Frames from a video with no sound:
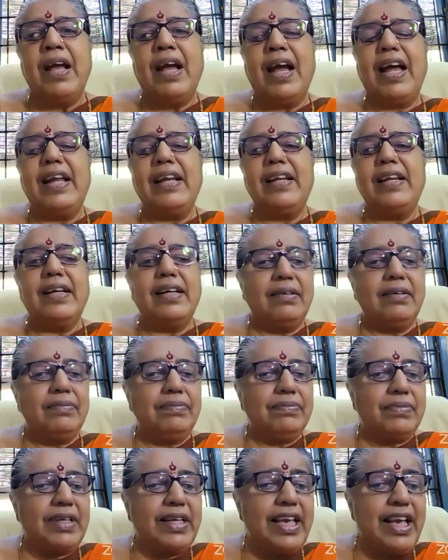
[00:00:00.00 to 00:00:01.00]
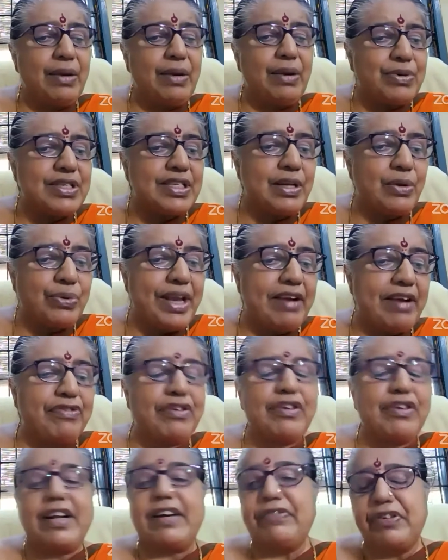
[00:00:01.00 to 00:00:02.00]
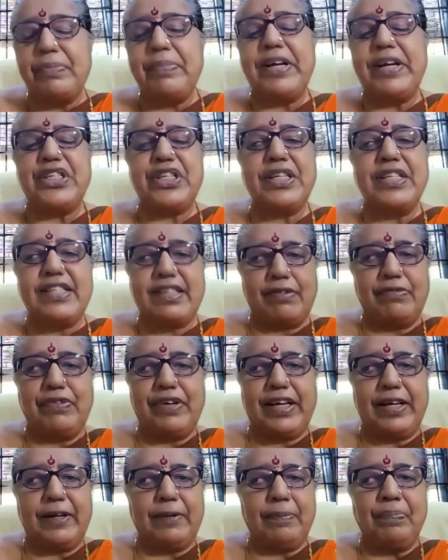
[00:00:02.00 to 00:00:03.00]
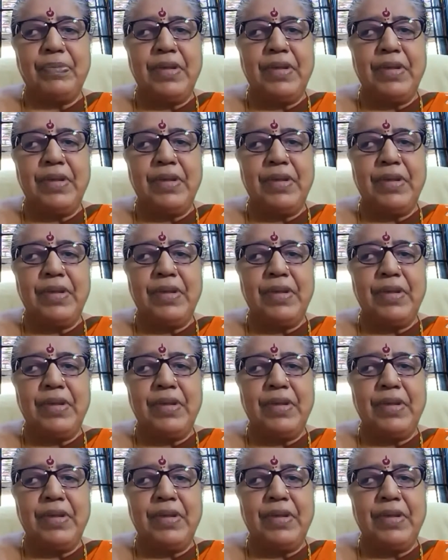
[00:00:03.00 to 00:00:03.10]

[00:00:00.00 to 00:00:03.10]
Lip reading: And he was looking for affirmation somewhere.